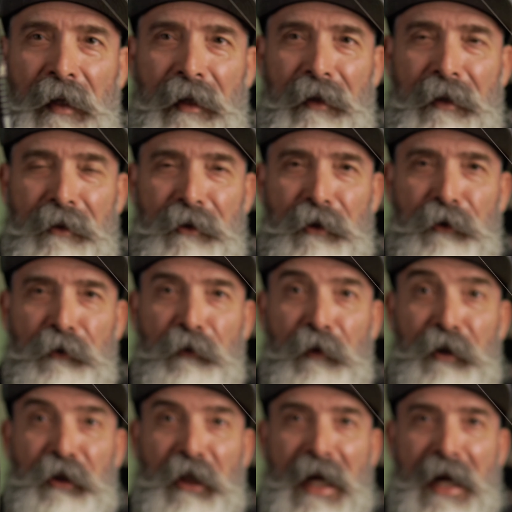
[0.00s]
This is
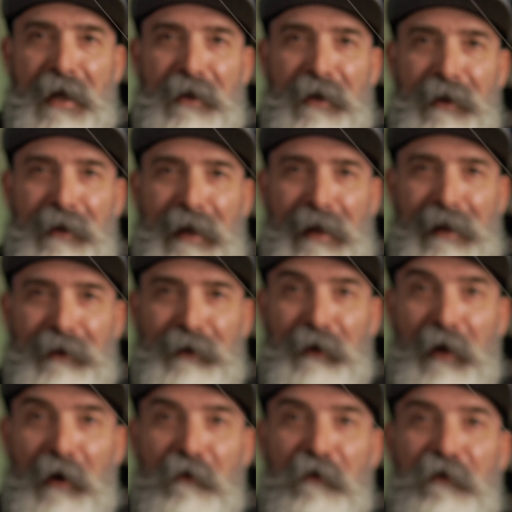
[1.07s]
fish candy, guys.
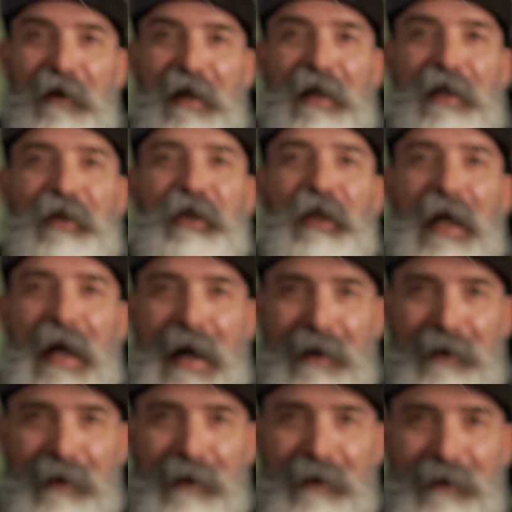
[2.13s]
Fish
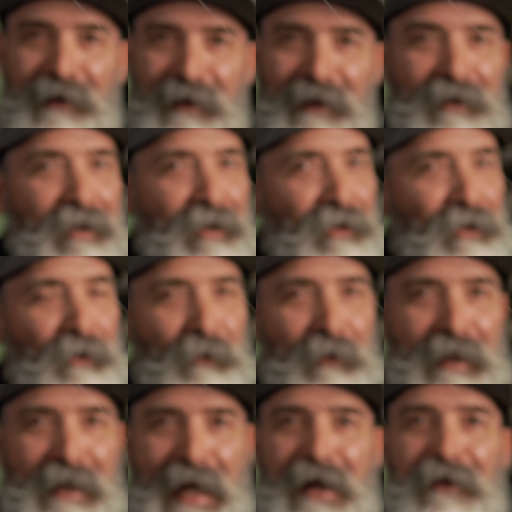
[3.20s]
candy. This
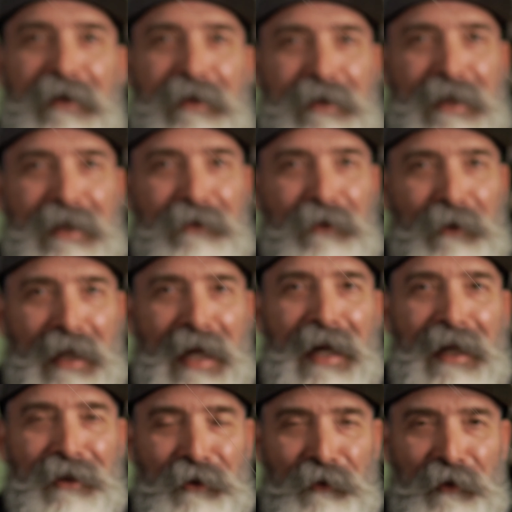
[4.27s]
will guarantee will catch